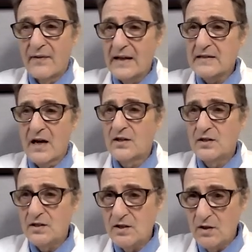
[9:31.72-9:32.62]
That's a
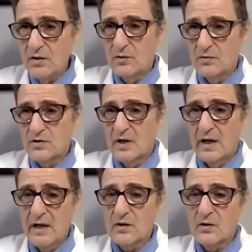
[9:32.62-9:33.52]
huge
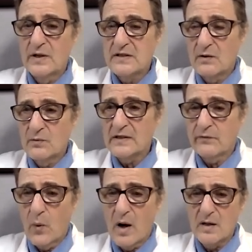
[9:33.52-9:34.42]
increase in
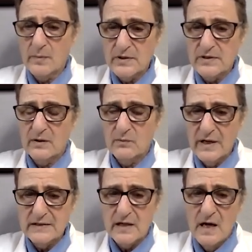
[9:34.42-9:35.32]
risk, 400%
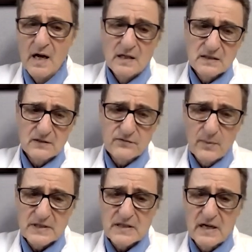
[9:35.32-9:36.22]
risk. This is
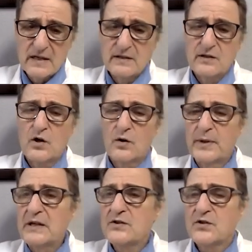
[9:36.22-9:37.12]
from a study in the
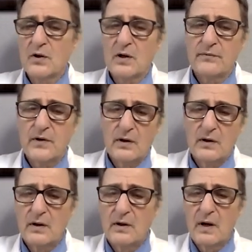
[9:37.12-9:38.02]
European Journal of
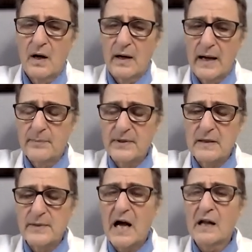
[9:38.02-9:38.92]
uh,
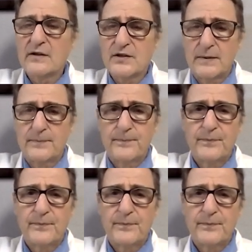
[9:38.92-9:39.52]
Epidemiology.